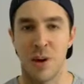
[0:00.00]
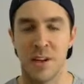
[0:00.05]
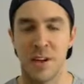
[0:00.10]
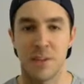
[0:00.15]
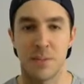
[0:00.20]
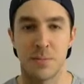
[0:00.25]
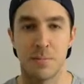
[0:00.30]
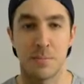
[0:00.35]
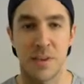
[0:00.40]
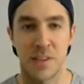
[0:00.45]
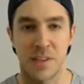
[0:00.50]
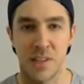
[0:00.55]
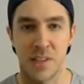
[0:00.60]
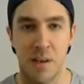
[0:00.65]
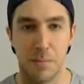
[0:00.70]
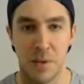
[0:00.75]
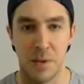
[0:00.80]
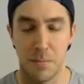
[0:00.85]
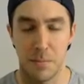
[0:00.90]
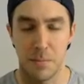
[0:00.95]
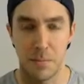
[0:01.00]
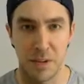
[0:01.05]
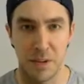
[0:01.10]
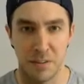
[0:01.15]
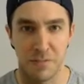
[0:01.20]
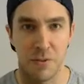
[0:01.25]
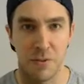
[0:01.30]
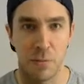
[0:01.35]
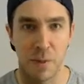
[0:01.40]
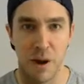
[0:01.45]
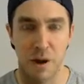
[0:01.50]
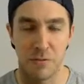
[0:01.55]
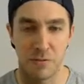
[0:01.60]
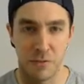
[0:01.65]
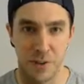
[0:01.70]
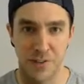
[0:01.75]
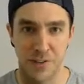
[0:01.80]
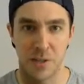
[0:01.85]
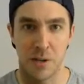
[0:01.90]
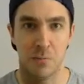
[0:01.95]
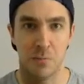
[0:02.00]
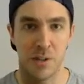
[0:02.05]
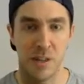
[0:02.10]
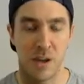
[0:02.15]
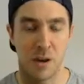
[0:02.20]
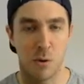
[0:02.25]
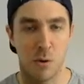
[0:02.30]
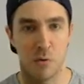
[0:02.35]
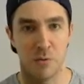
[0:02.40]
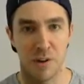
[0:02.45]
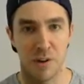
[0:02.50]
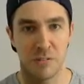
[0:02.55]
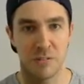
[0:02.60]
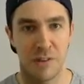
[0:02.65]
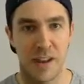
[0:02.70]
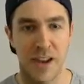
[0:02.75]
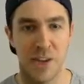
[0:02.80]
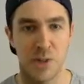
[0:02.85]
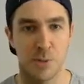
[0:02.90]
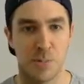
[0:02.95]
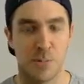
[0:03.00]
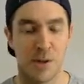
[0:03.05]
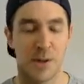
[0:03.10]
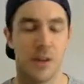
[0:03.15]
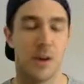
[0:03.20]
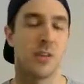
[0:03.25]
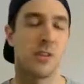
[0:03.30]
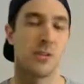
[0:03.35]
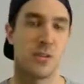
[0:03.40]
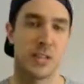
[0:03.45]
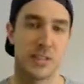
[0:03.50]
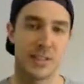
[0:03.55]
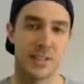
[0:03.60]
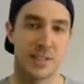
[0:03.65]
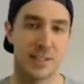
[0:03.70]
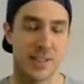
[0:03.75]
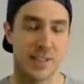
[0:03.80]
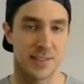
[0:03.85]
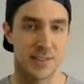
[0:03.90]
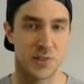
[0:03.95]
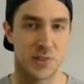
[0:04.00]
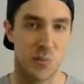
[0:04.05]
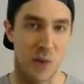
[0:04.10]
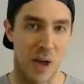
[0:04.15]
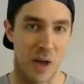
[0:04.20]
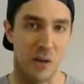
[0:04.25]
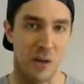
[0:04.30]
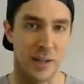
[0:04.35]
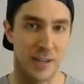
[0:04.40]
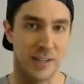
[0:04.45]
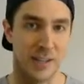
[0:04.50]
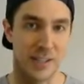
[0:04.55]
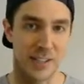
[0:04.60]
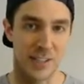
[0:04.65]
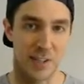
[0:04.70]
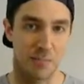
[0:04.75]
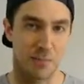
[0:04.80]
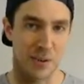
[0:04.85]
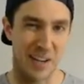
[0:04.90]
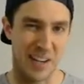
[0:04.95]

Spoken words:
is basically a mini full power Frieza without over in a flash, but other link sets as well, and it links up pretty